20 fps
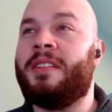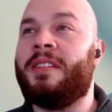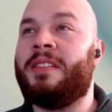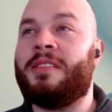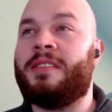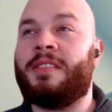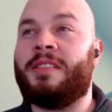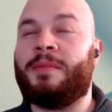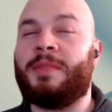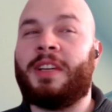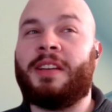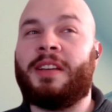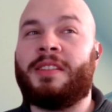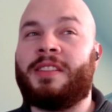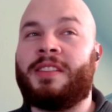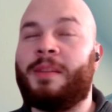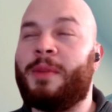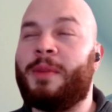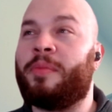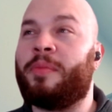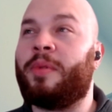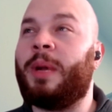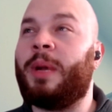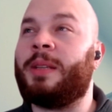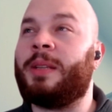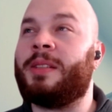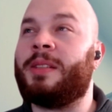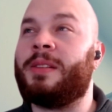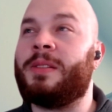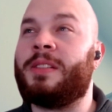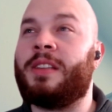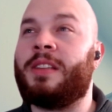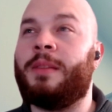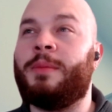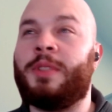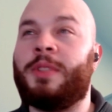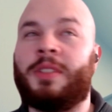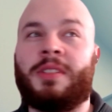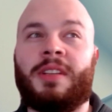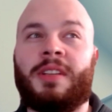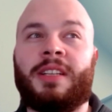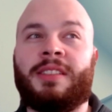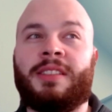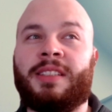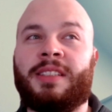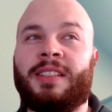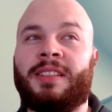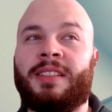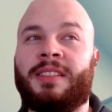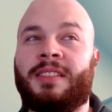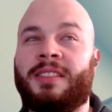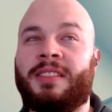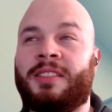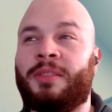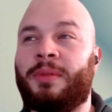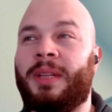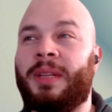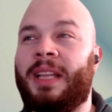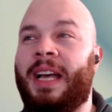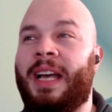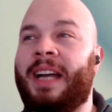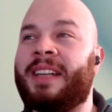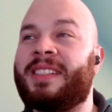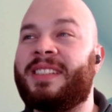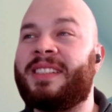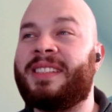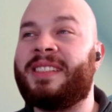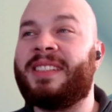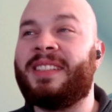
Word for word: some, some are pranksters, some just like to, to relax.